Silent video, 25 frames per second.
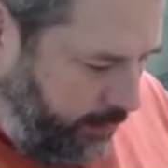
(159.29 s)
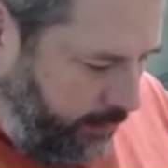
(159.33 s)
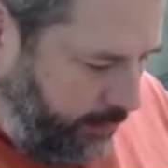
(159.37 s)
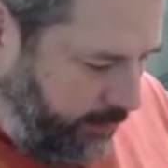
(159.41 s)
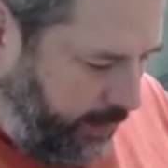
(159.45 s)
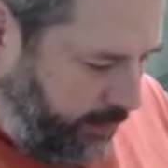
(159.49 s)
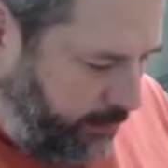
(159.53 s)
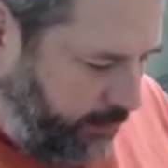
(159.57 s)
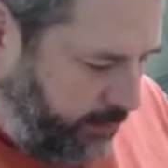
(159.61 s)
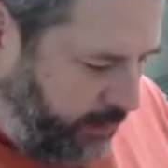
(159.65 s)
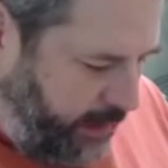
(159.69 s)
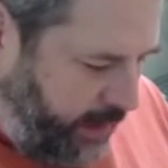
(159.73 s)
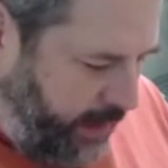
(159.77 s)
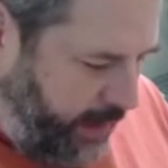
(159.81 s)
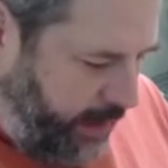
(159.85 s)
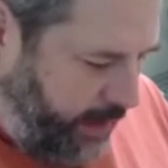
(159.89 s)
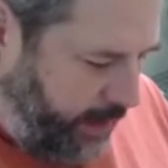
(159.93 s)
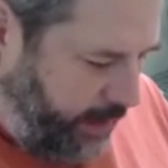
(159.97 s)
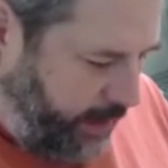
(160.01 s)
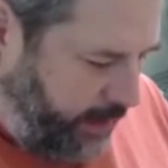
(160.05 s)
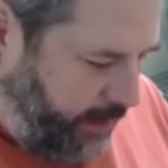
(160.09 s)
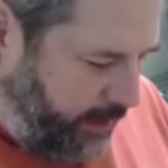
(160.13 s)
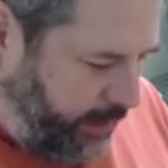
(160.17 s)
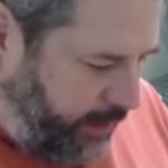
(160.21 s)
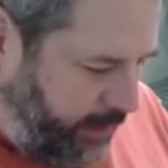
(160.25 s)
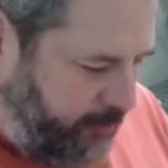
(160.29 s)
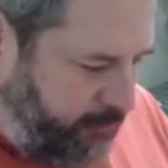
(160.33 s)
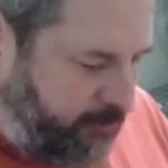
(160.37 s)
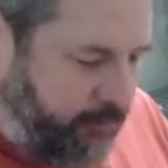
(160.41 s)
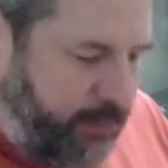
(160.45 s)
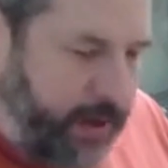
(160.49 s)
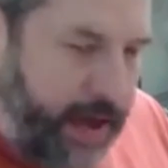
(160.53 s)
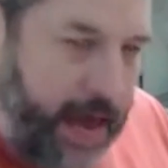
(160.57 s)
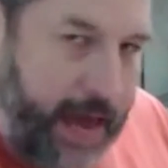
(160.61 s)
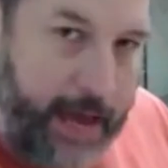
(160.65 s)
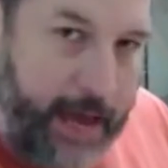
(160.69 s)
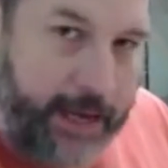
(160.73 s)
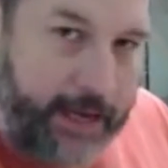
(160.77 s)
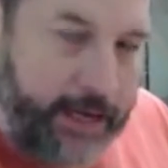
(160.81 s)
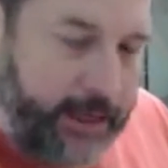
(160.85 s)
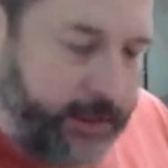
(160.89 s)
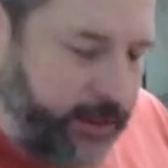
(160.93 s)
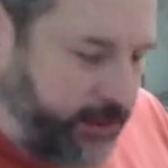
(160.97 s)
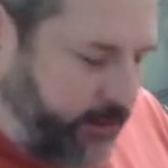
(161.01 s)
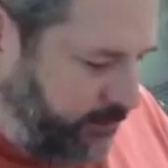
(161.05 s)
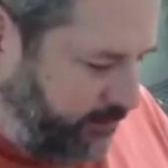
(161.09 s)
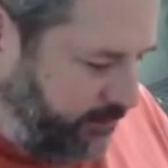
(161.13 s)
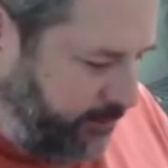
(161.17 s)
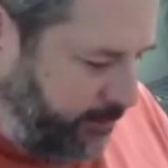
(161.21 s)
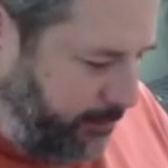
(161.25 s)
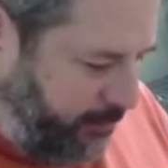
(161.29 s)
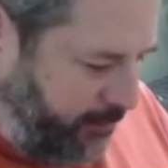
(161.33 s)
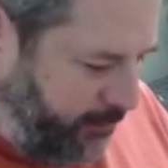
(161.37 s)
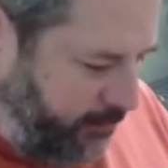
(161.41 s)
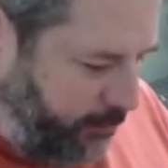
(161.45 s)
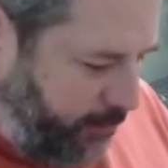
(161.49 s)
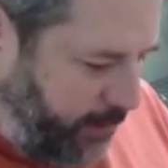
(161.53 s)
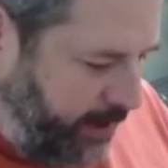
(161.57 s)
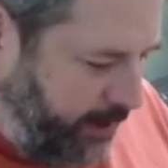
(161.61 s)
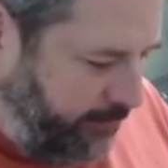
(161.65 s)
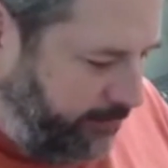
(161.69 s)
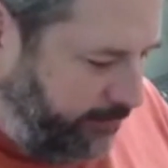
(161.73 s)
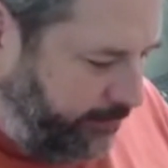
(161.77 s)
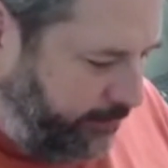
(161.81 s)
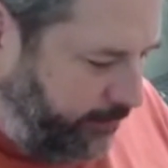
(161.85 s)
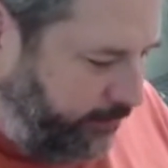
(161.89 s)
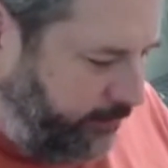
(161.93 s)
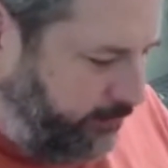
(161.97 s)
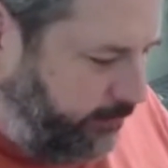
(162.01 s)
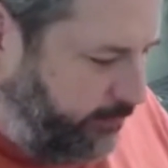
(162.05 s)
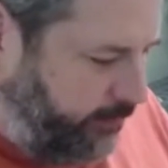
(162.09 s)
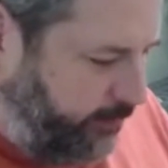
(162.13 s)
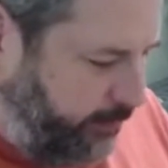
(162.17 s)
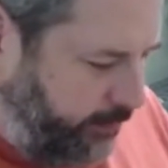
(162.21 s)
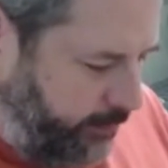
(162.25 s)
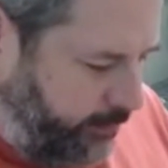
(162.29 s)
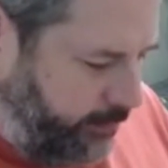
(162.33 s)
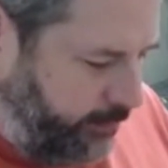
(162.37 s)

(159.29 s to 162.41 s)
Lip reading: they went ahead and packaged some of the wafers.